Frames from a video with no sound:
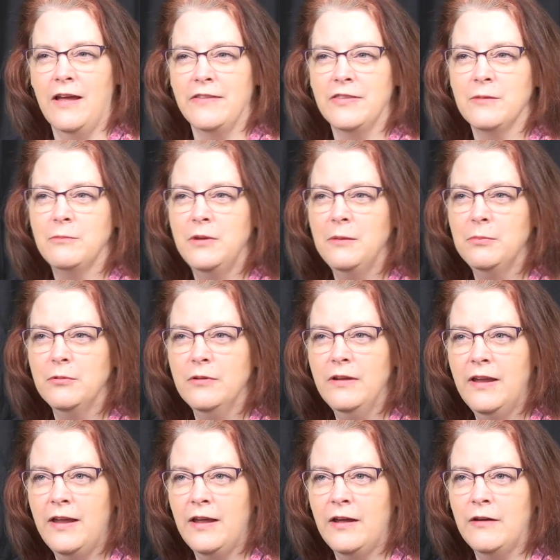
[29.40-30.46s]
lot that people
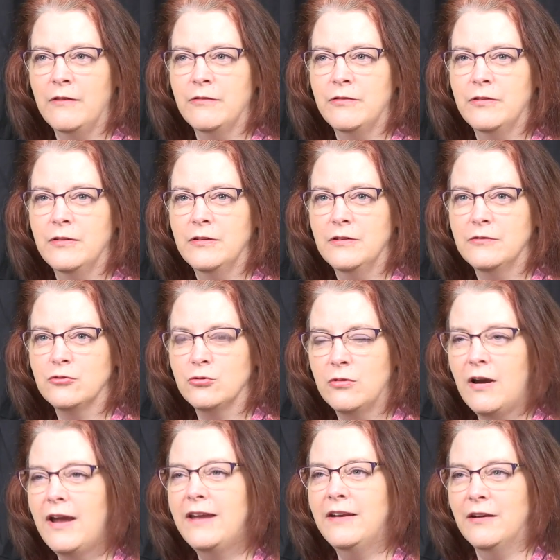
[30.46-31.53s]
have
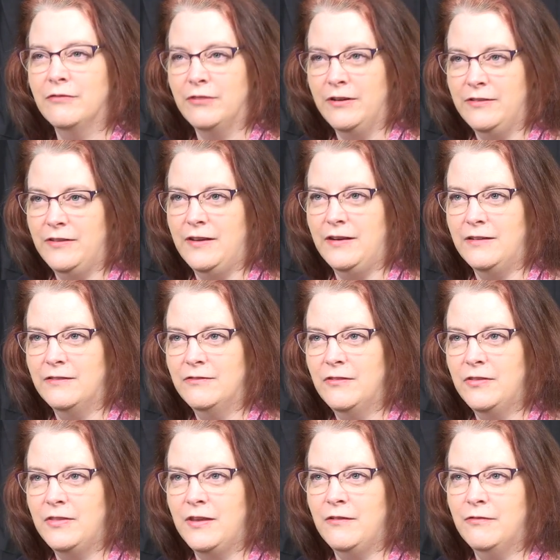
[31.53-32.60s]
tried everything,
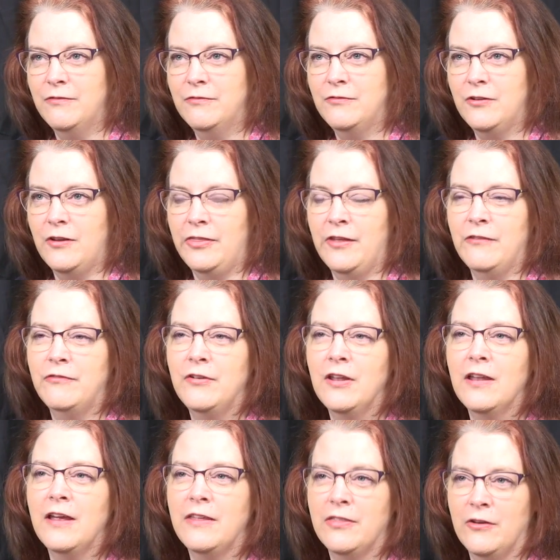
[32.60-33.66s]
that they feel
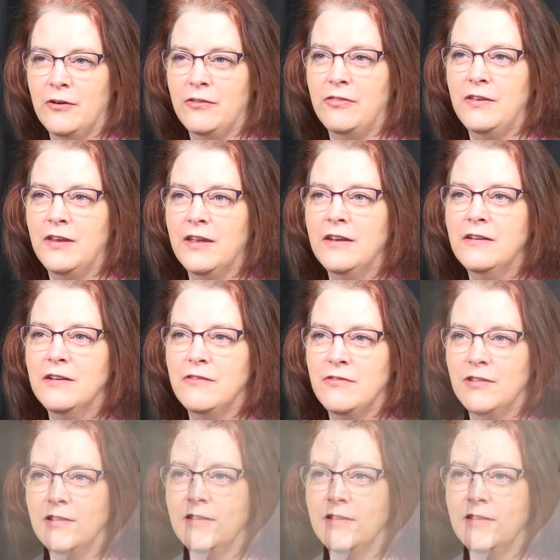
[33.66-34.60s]
like they're at the end of